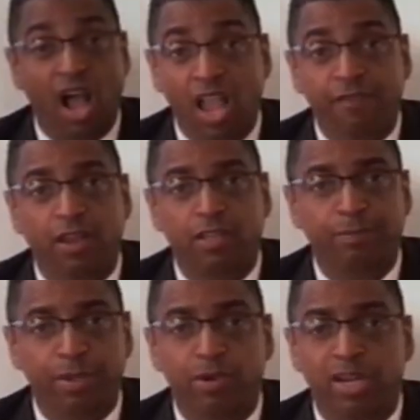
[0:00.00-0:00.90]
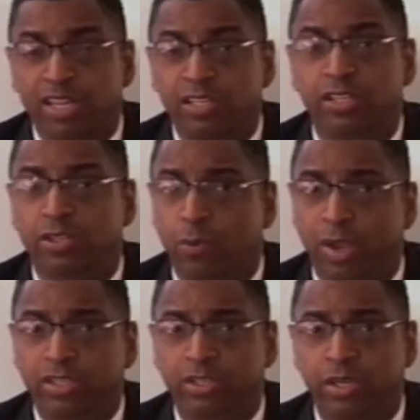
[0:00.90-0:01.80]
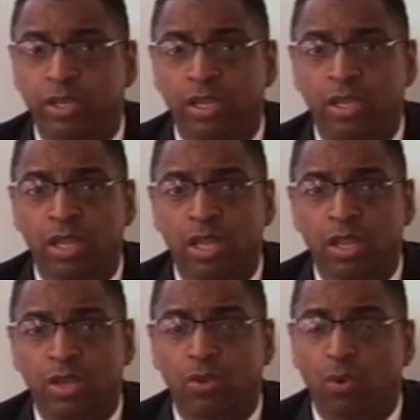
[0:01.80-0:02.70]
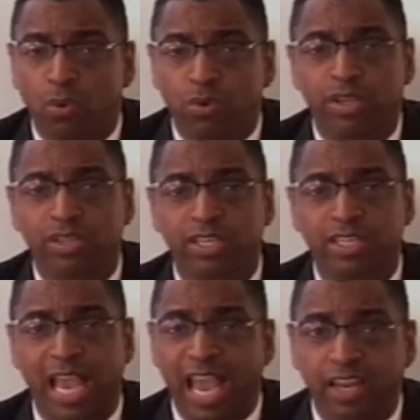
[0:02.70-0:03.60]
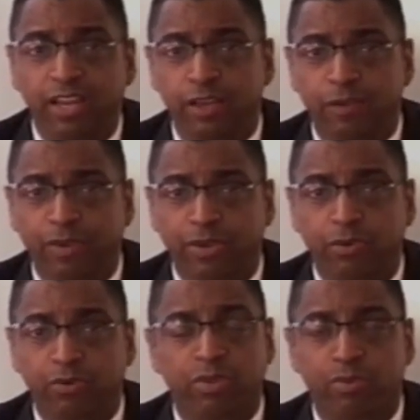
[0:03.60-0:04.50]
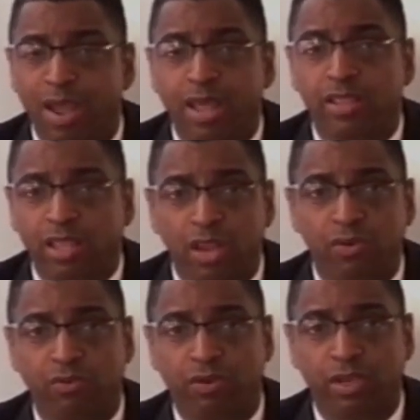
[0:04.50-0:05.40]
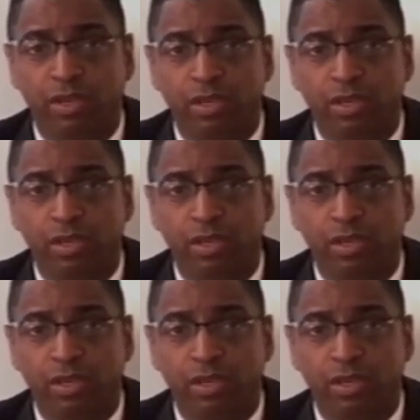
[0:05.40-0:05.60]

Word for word: I've asked Bill Clinton's question to audiences and individuals throughout the country.